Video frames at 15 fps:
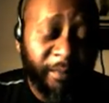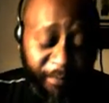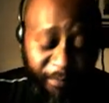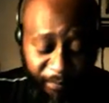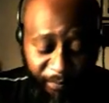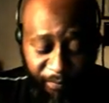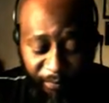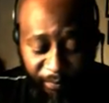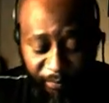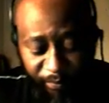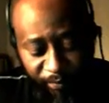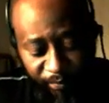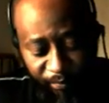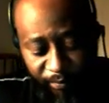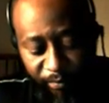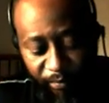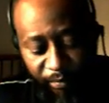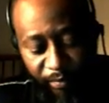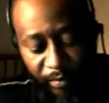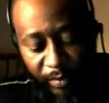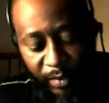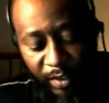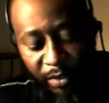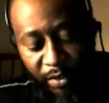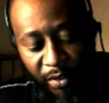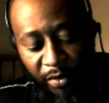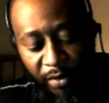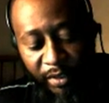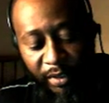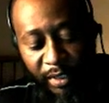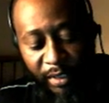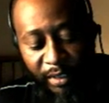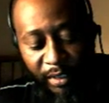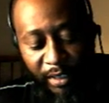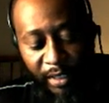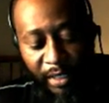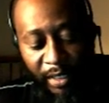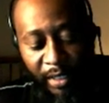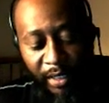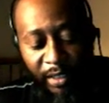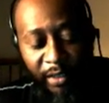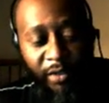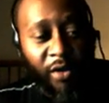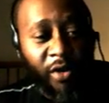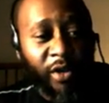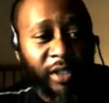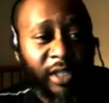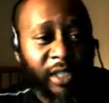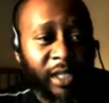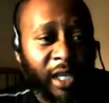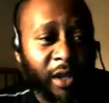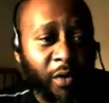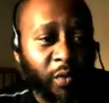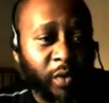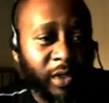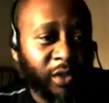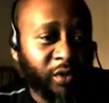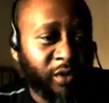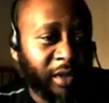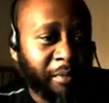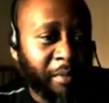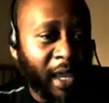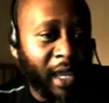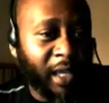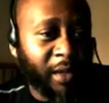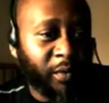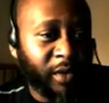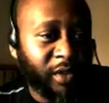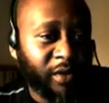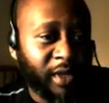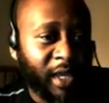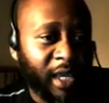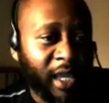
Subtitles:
you know, it's hard to tell what you can make and what you can't, man. You know what I mean?